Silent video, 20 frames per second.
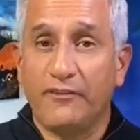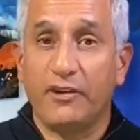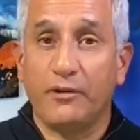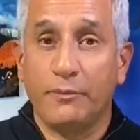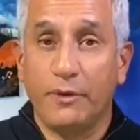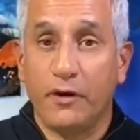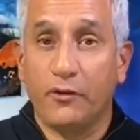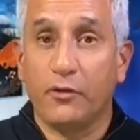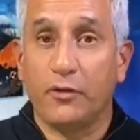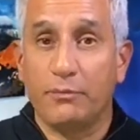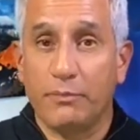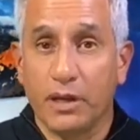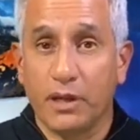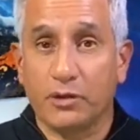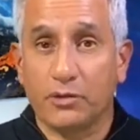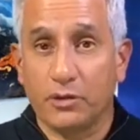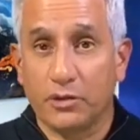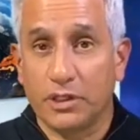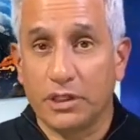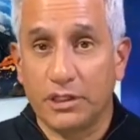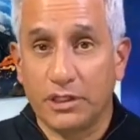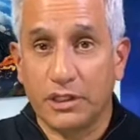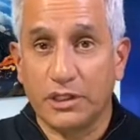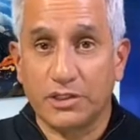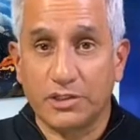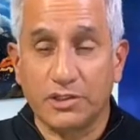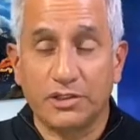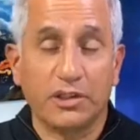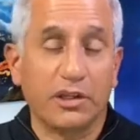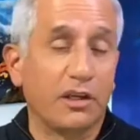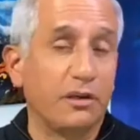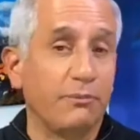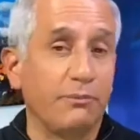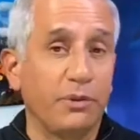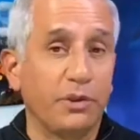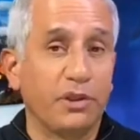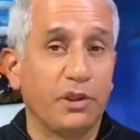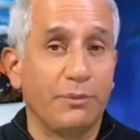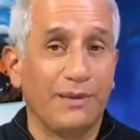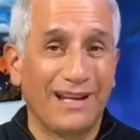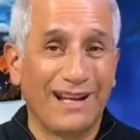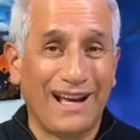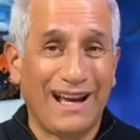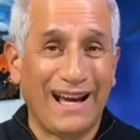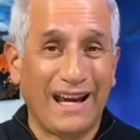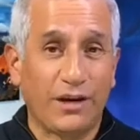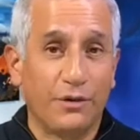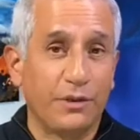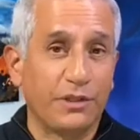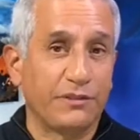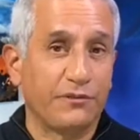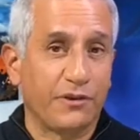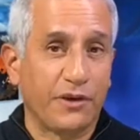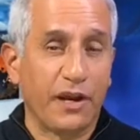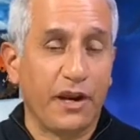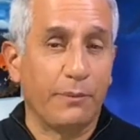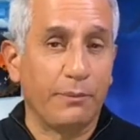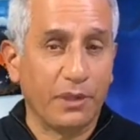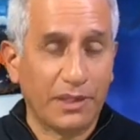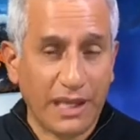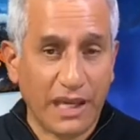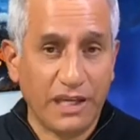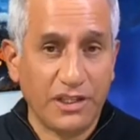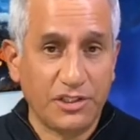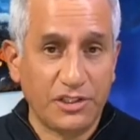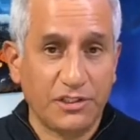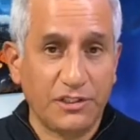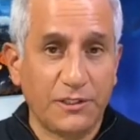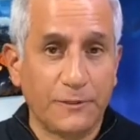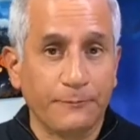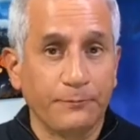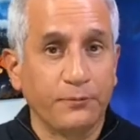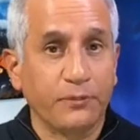and above with medical conditions that can put them at a higher risk for complications.